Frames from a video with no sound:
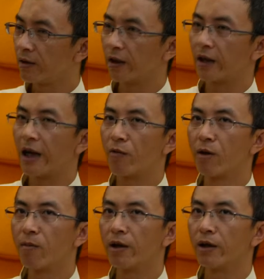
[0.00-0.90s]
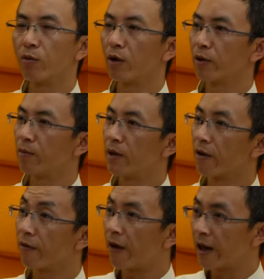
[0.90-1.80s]
Not everybody want to be
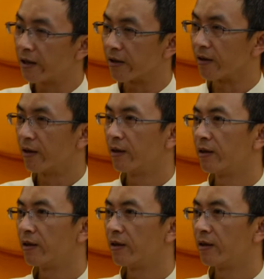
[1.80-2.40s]
a fighter.